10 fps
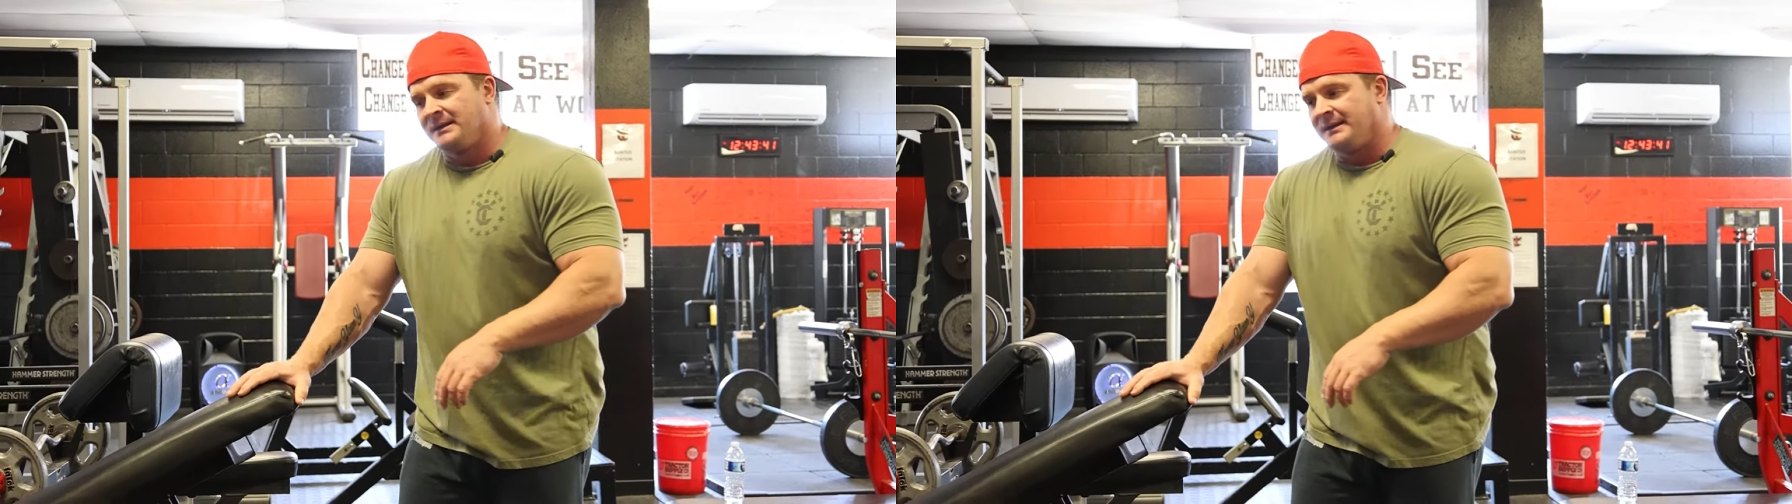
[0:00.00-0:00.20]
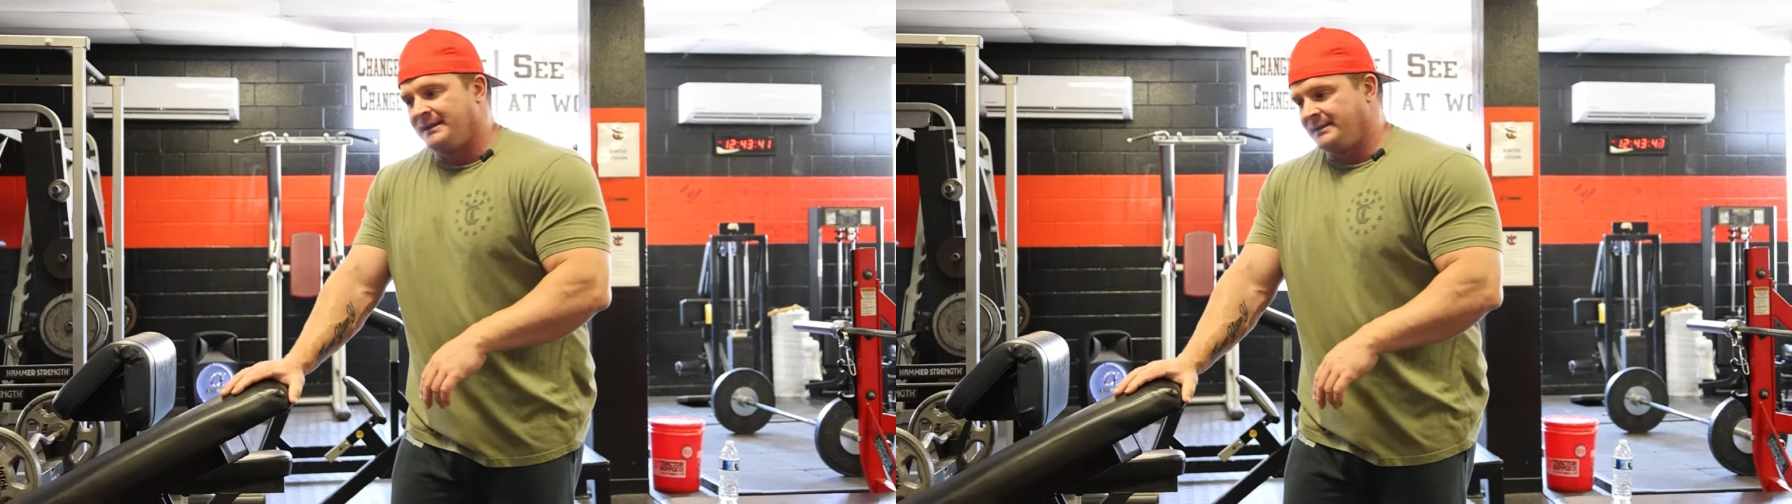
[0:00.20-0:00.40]

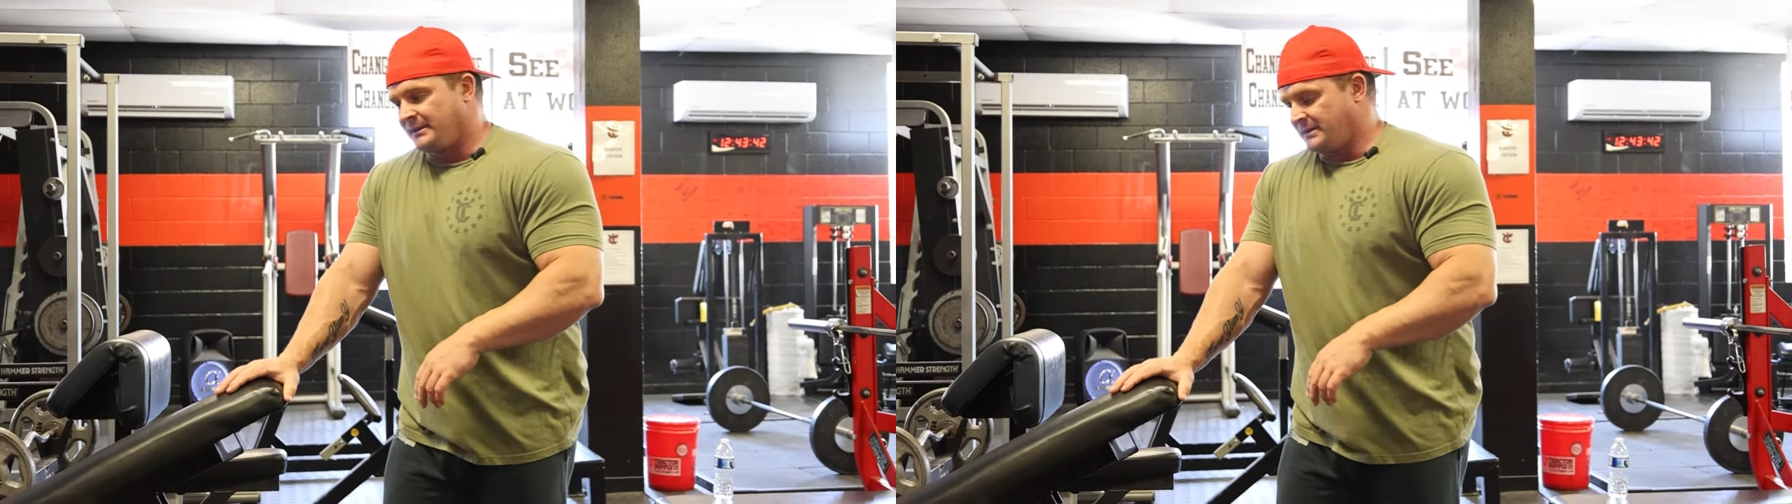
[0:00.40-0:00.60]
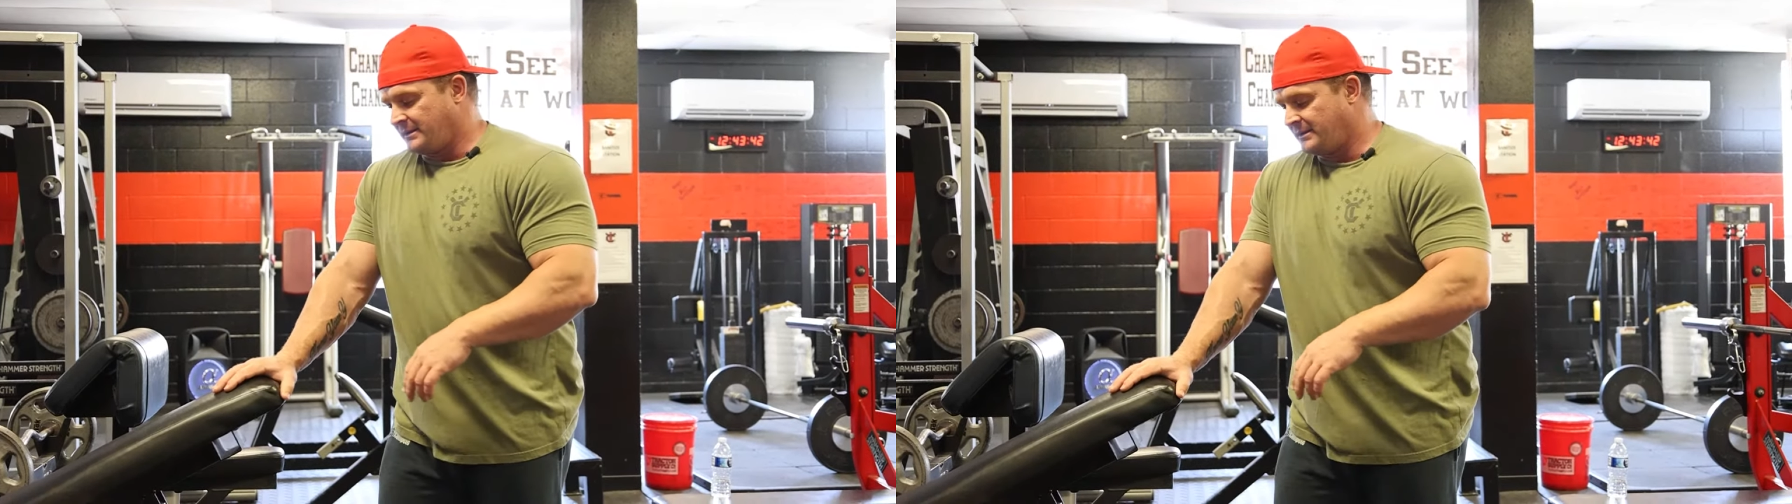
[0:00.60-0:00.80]
And
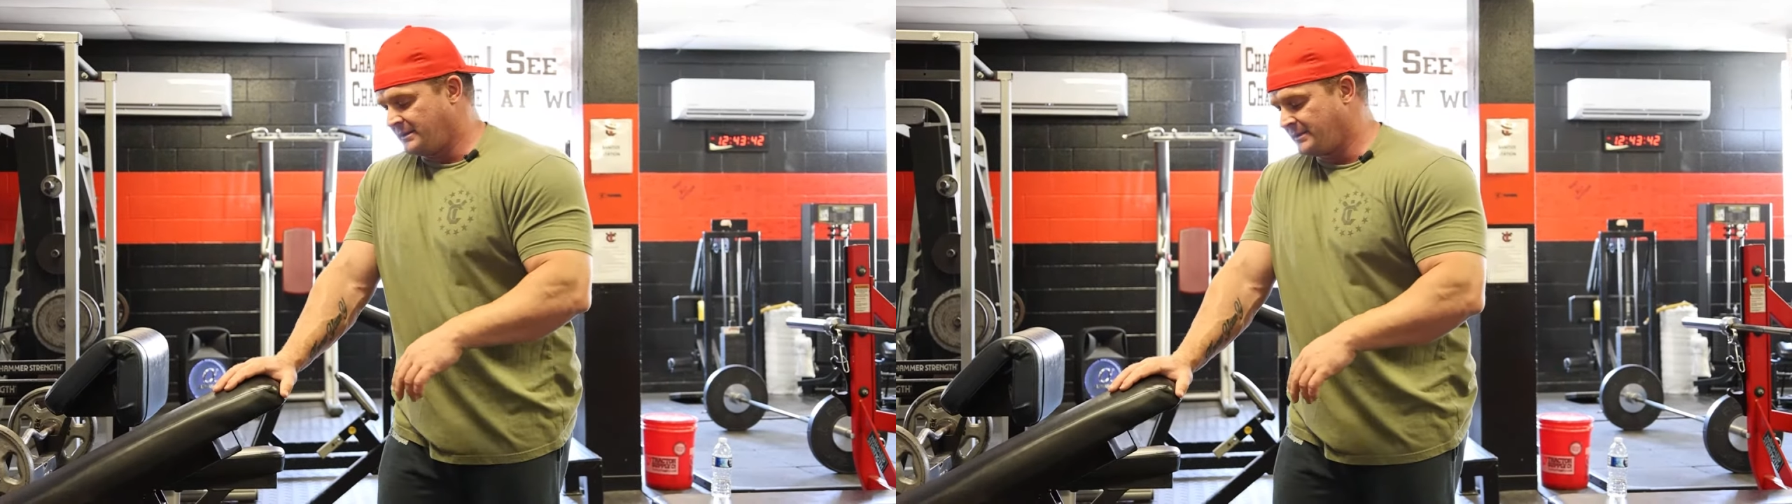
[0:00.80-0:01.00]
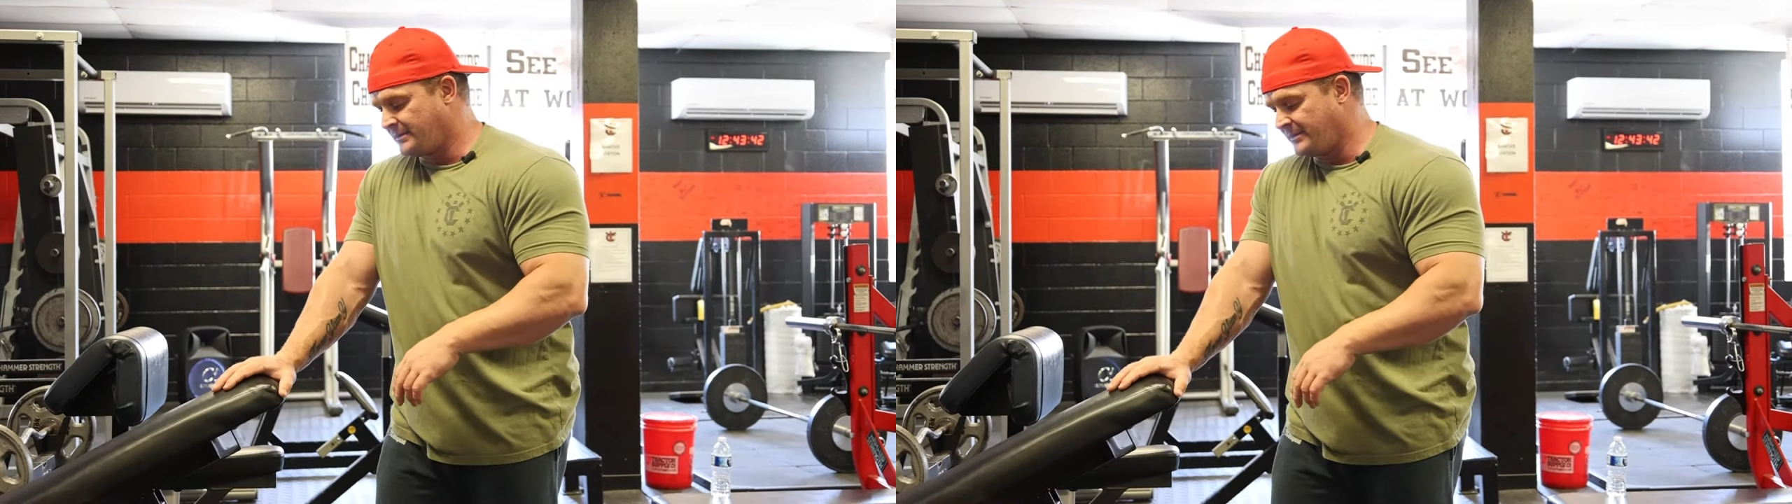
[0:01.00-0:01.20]

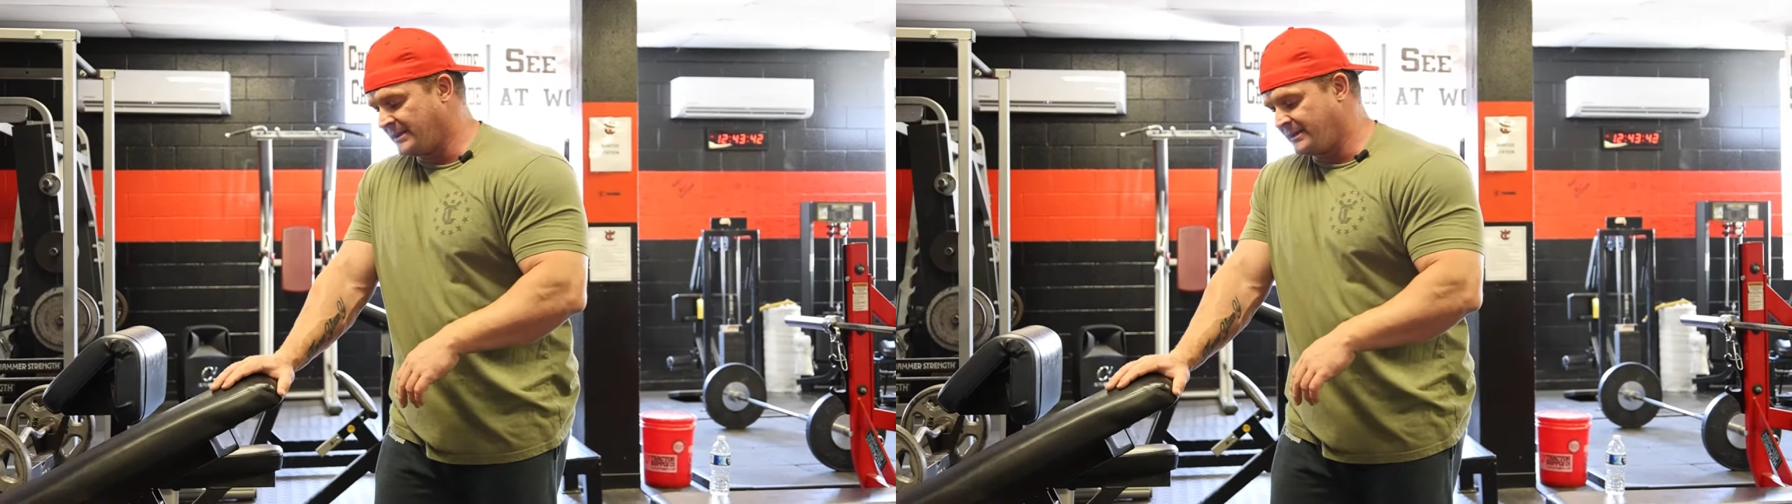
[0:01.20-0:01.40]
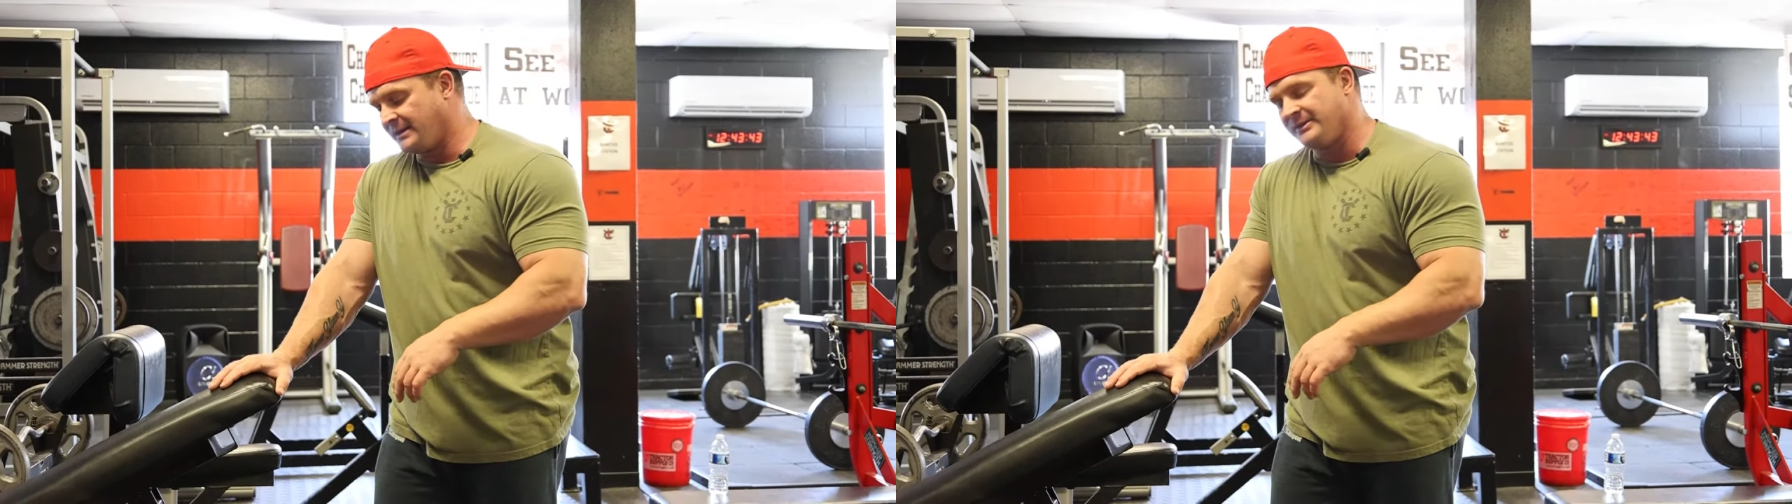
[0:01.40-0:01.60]

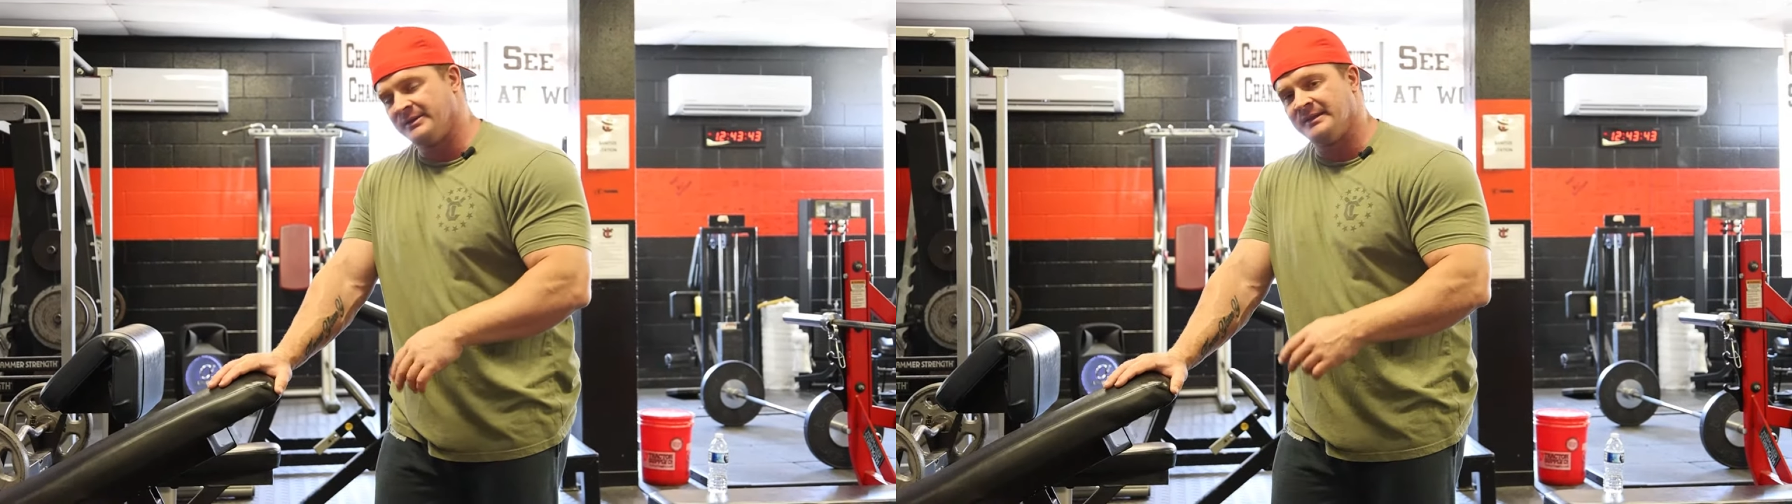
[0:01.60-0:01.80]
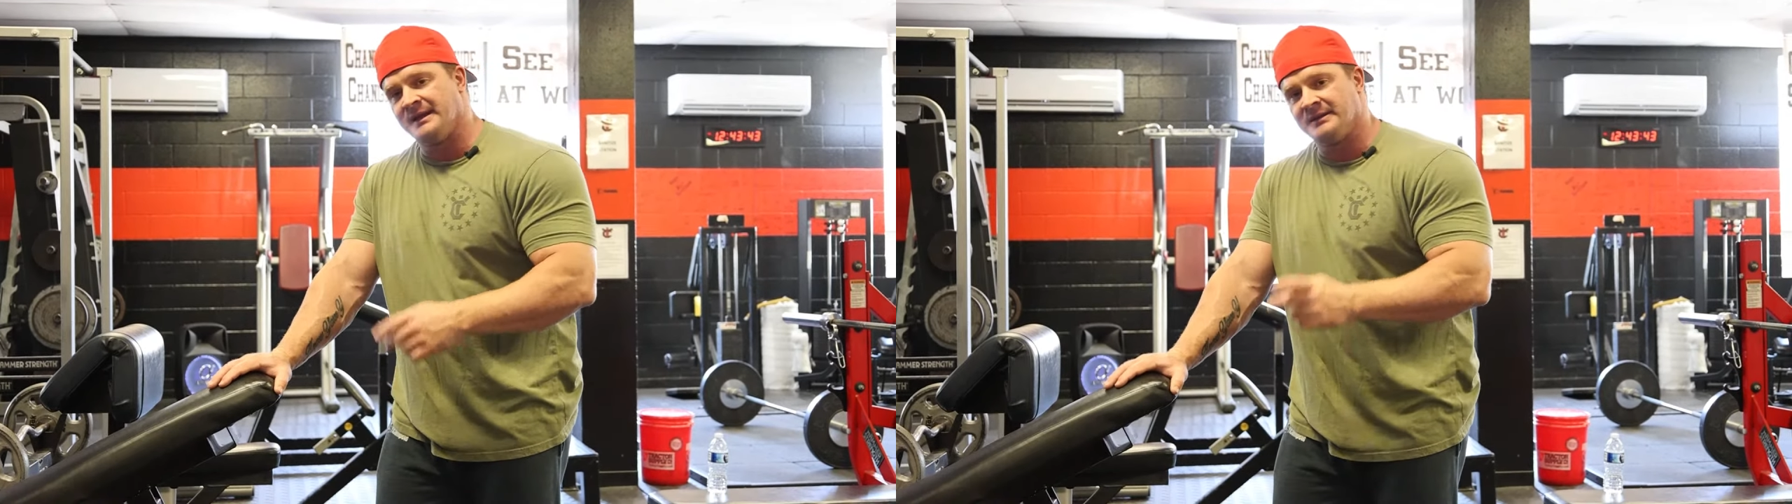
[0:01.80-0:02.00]
but other
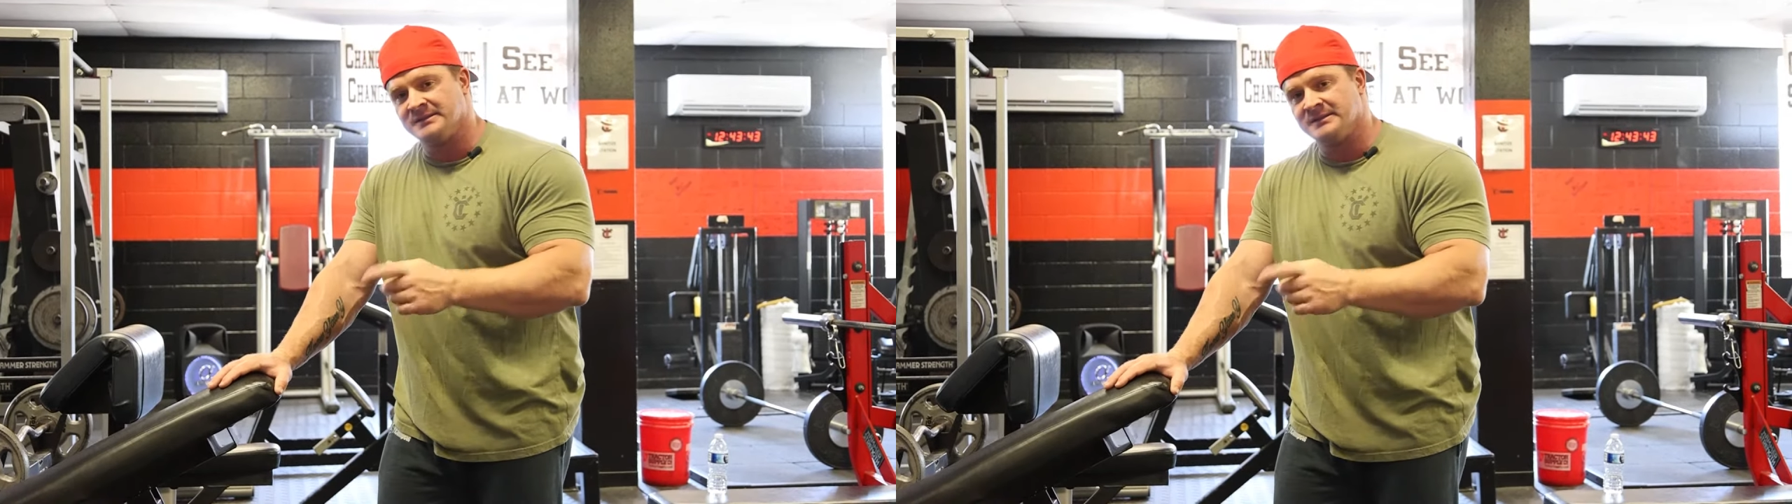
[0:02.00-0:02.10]
than that,